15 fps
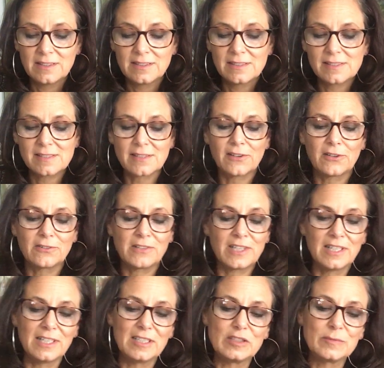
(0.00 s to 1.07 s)
So,
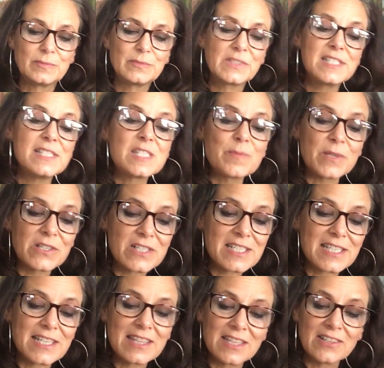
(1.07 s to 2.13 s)

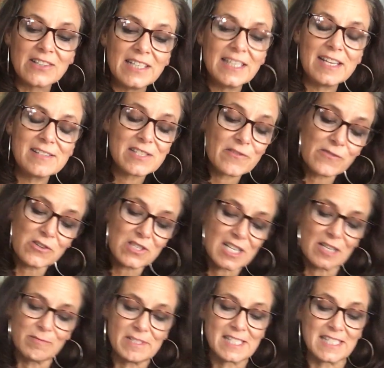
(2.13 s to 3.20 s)
conspiracy theory, that's the first
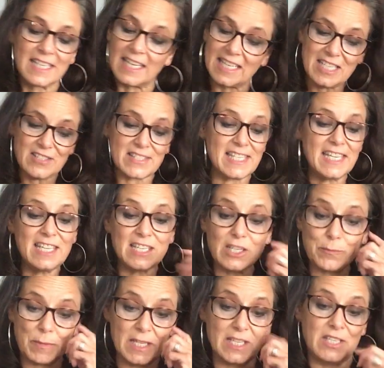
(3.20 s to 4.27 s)
time we see it. And you see
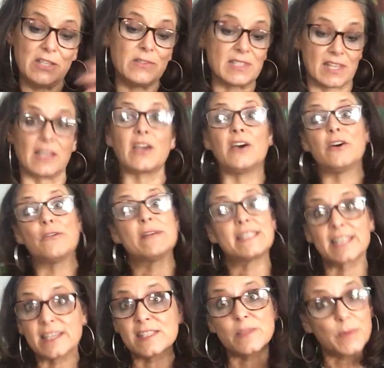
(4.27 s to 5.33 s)
it being used like, oh, it's a
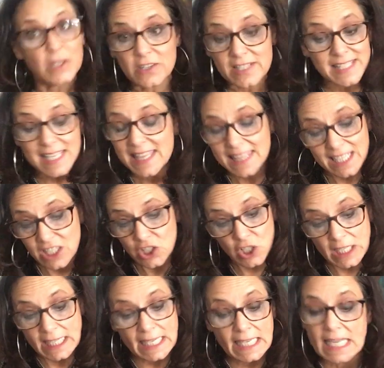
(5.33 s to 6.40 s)
conspiracy
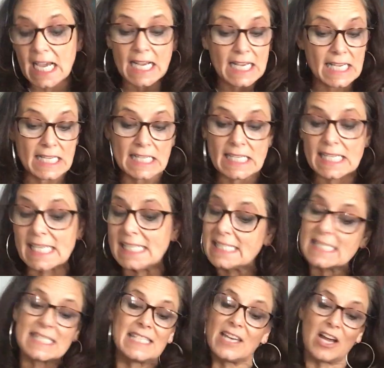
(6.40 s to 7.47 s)
theory.
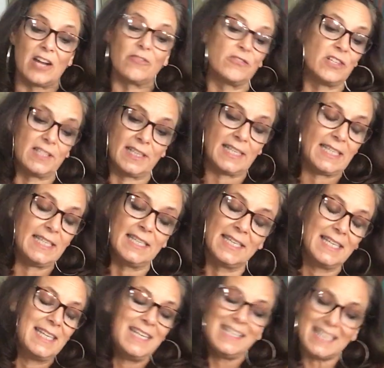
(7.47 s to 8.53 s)
It's not really,
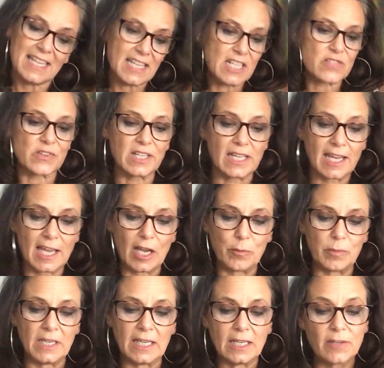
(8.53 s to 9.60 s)
nothing's really
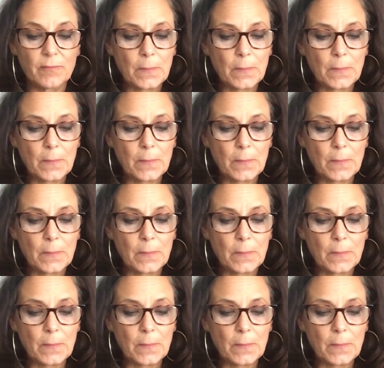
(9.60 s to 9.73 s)
happening.